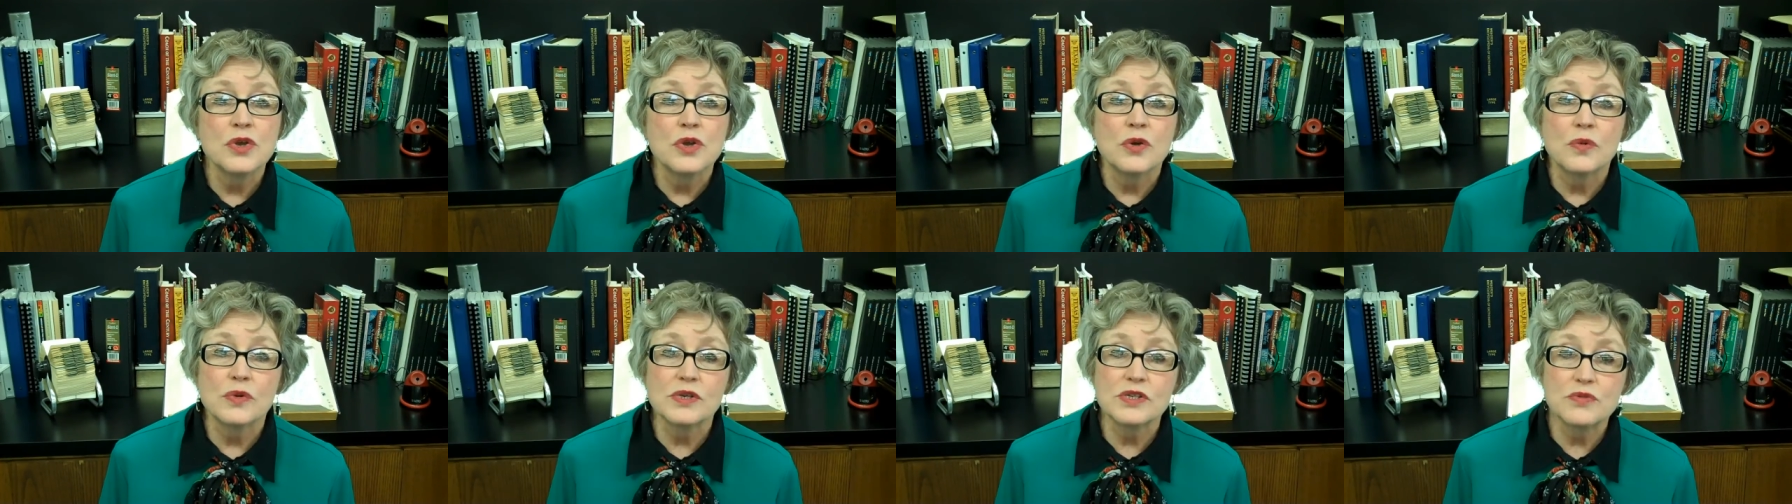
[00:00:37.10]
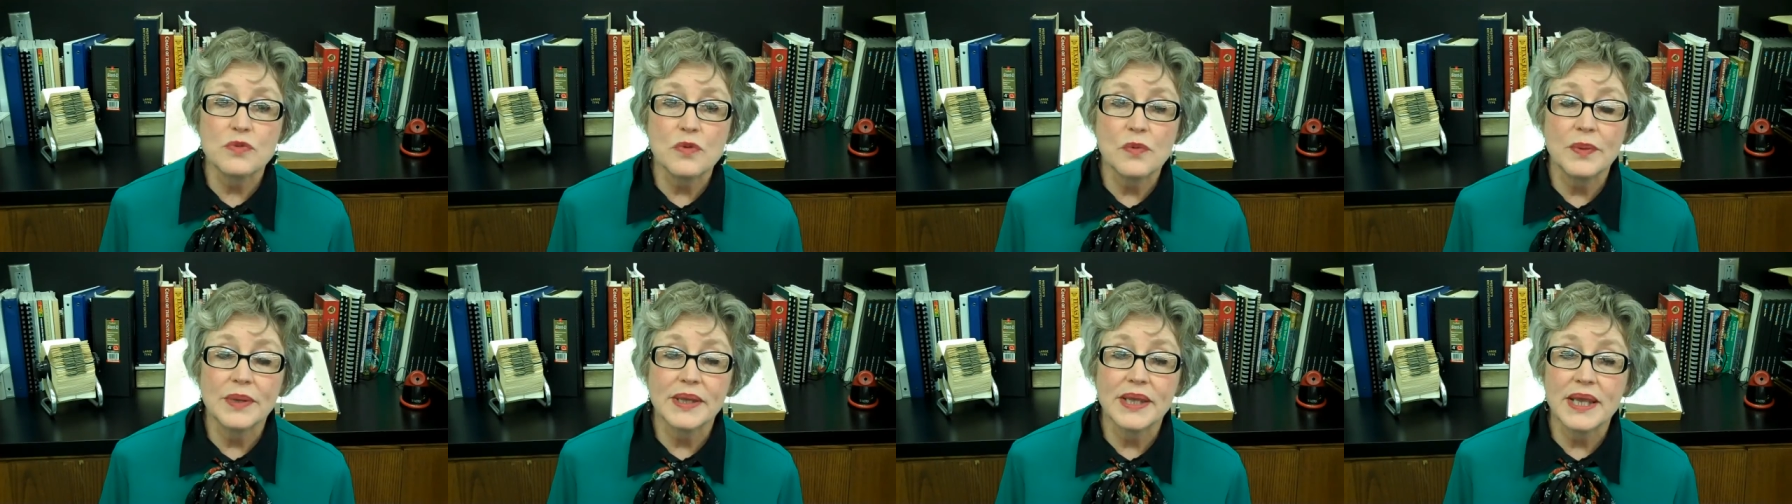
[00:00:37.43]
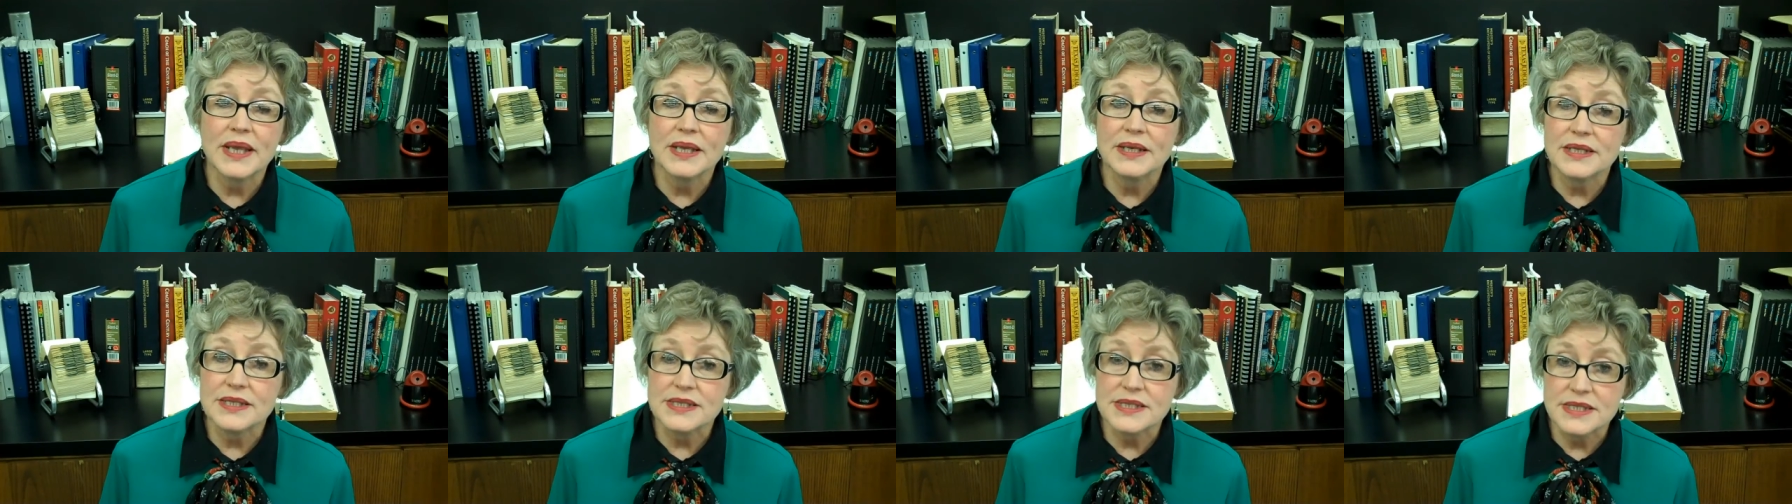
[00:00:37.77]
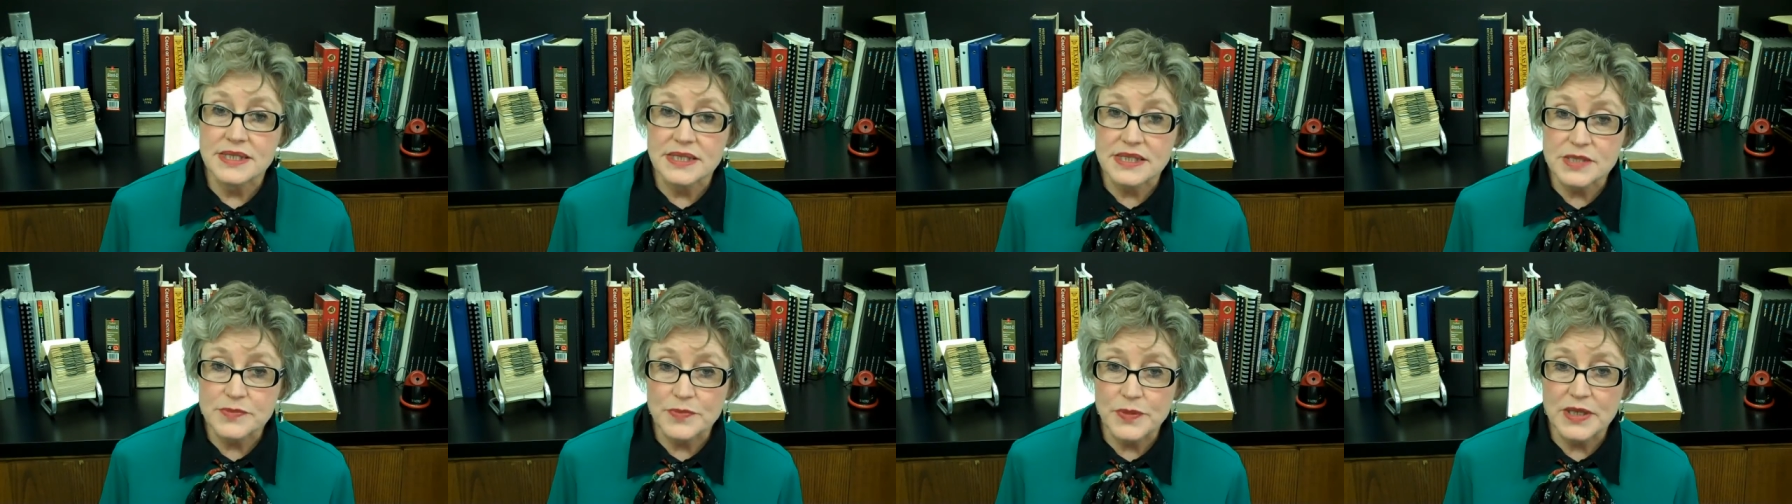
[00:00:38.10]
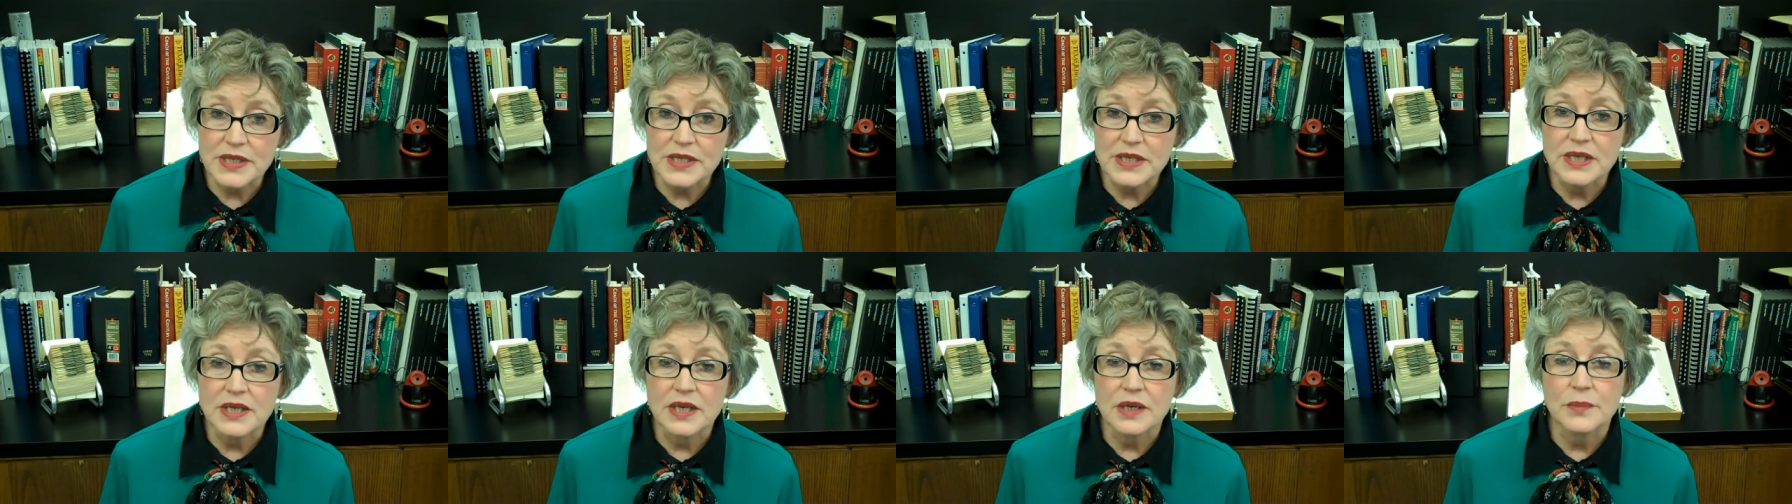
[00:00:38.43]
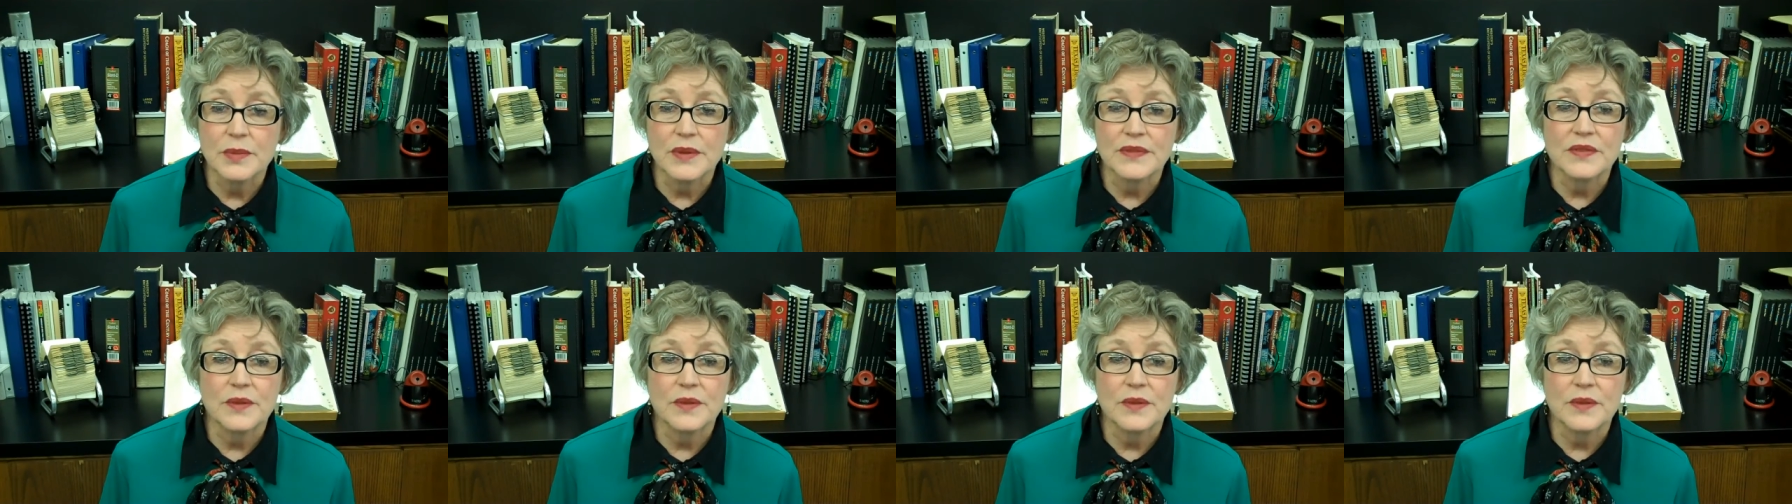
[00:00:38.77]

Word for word: which will begin at 6 p.m.